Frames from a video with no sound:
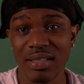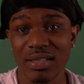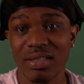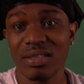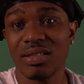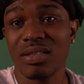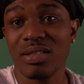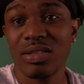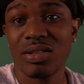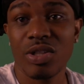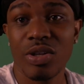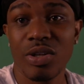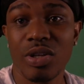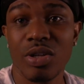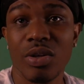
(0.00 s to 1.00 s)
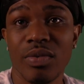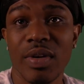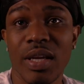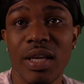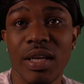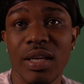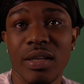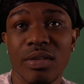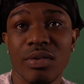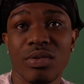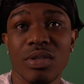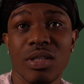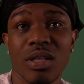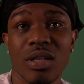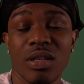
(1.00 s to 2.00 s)
You could just turn it on right here and you'll
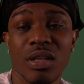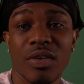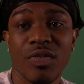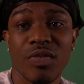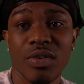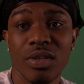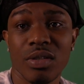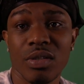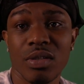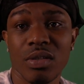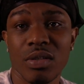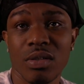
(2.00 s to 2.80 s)
see the difference.